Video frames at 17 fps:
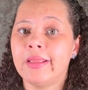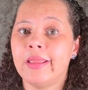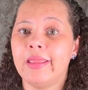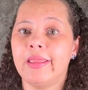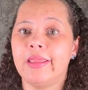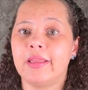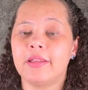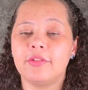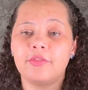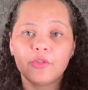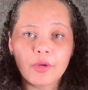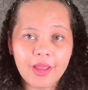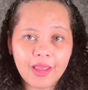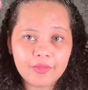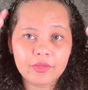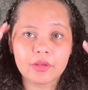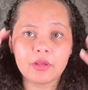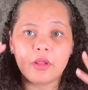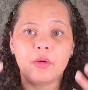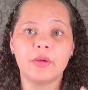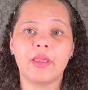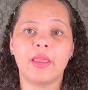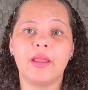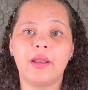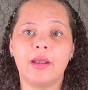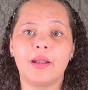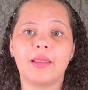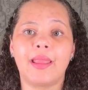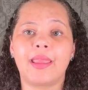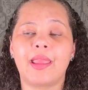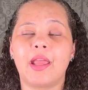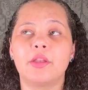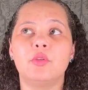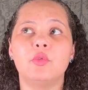And if you have long hair
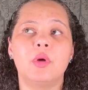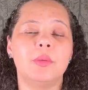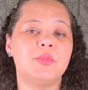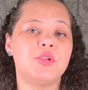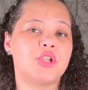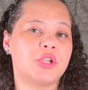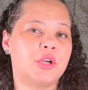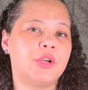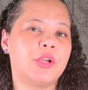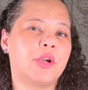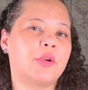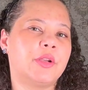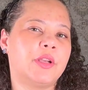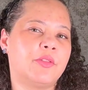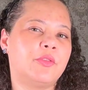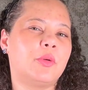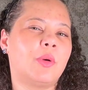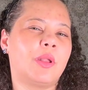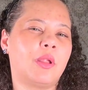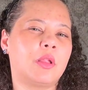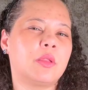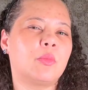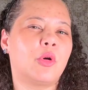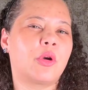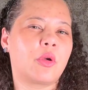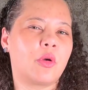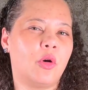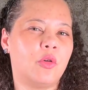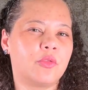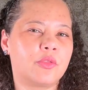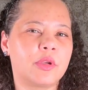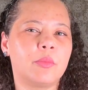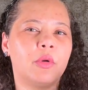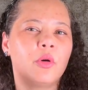like I do, I'm sure you're gonna feel a lot more
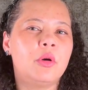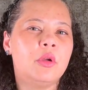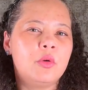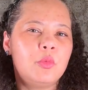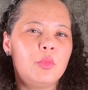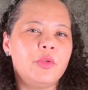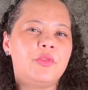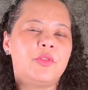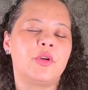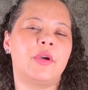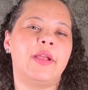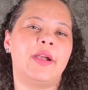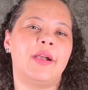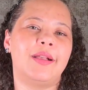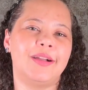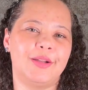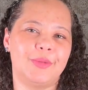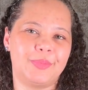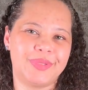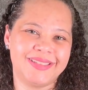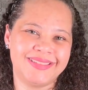comfortable with your hair up.